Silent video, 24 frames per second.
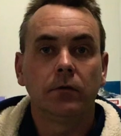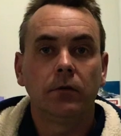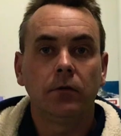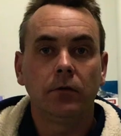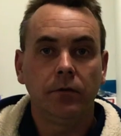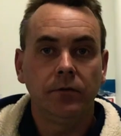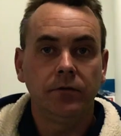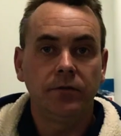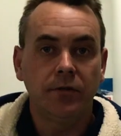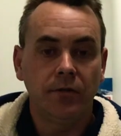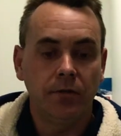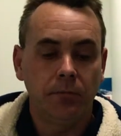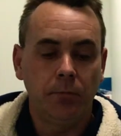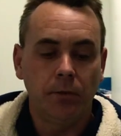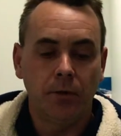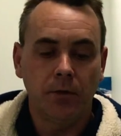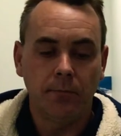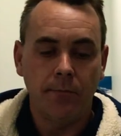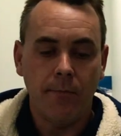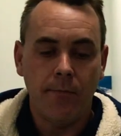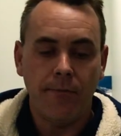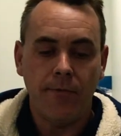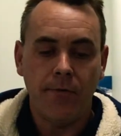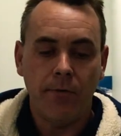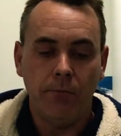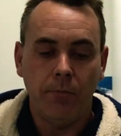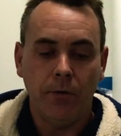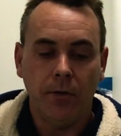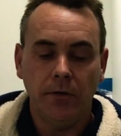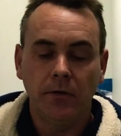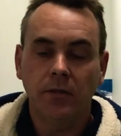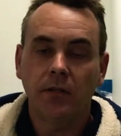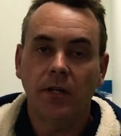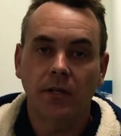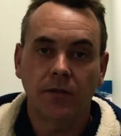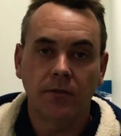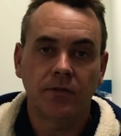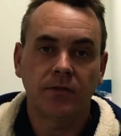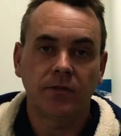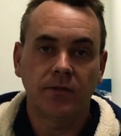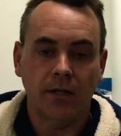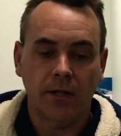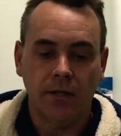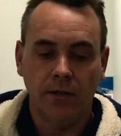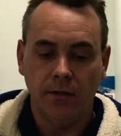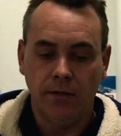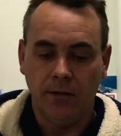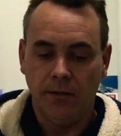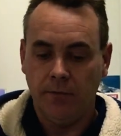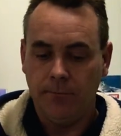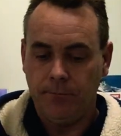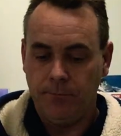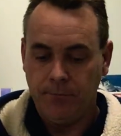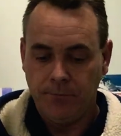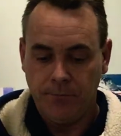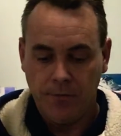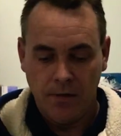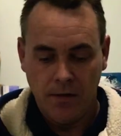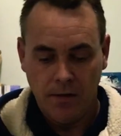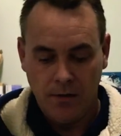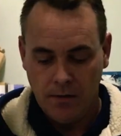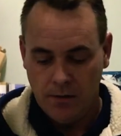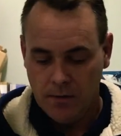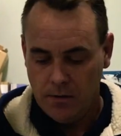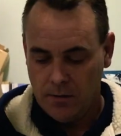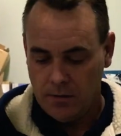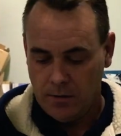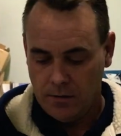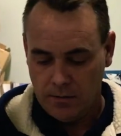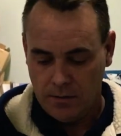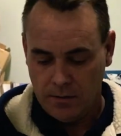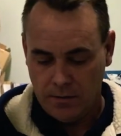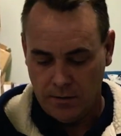glue to the bottom of your boat and stay there.